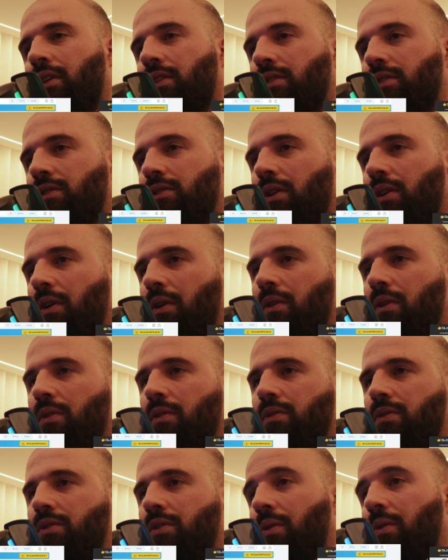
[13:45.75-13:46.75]

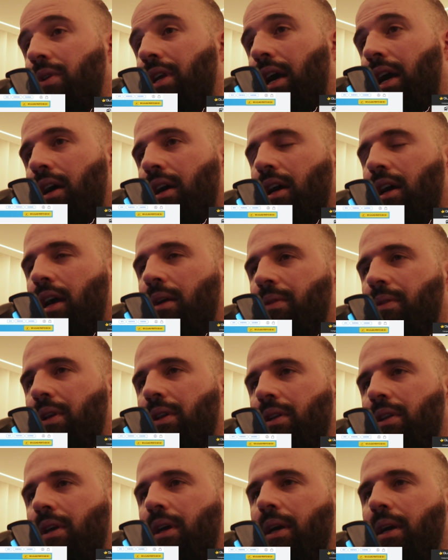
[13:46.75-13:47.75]
So yeah, I
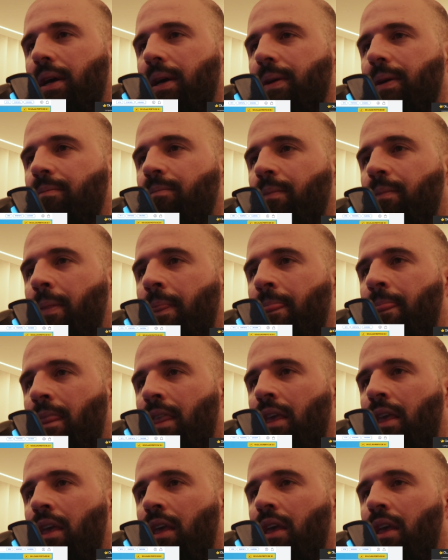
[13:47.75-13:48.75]
mean.
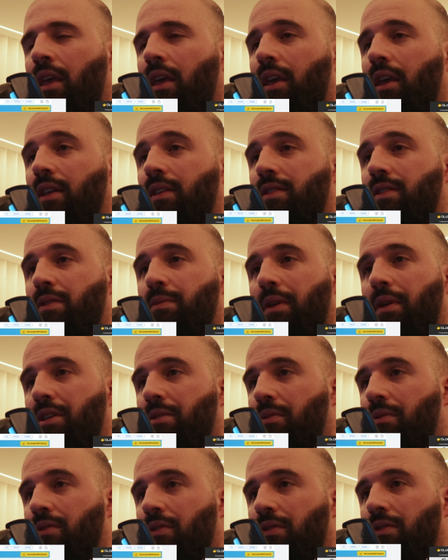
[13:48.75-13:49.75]
It's
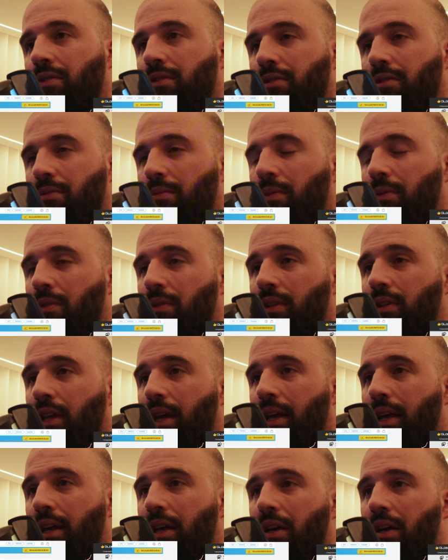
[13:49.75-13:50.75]
especially noticeable
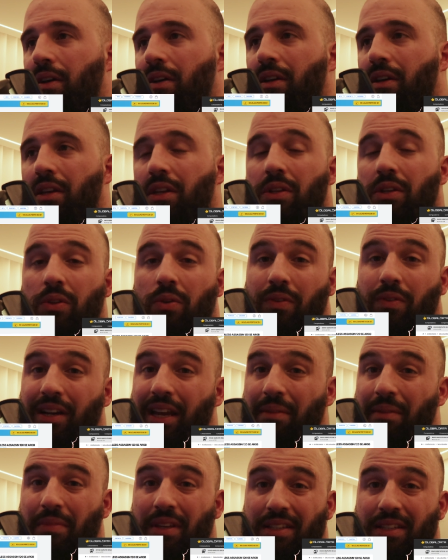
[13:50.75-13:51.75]
in long
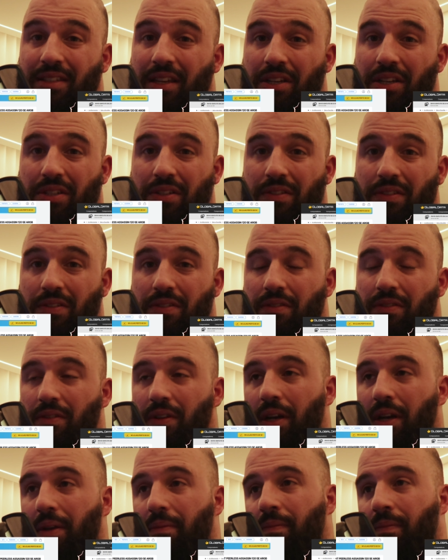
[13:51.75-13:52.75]
gaming sessions.
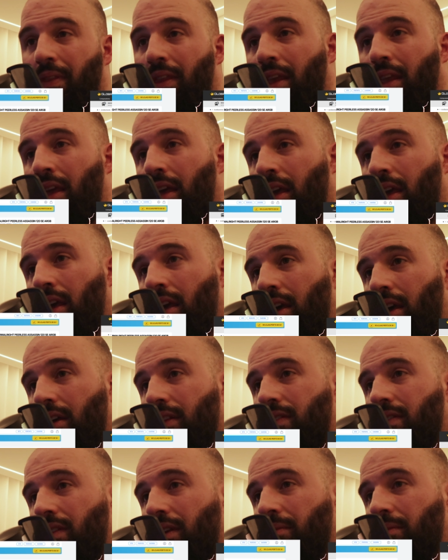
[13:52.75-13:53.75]
Okay,
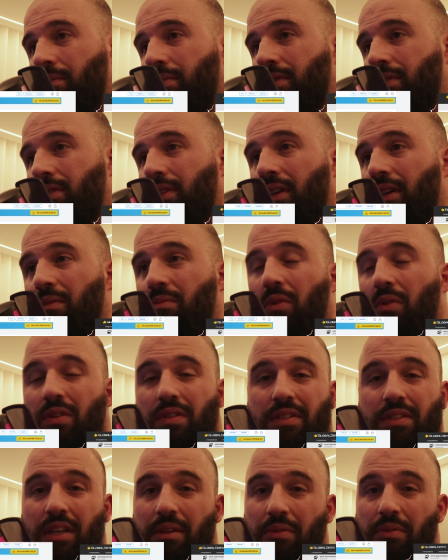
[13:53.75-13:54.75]
temp stayed more
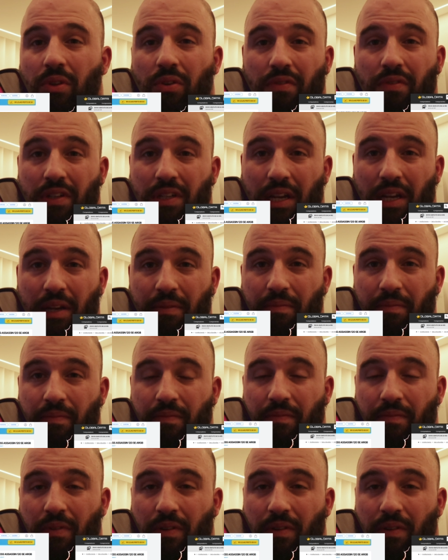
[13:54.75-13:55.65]
stable over time.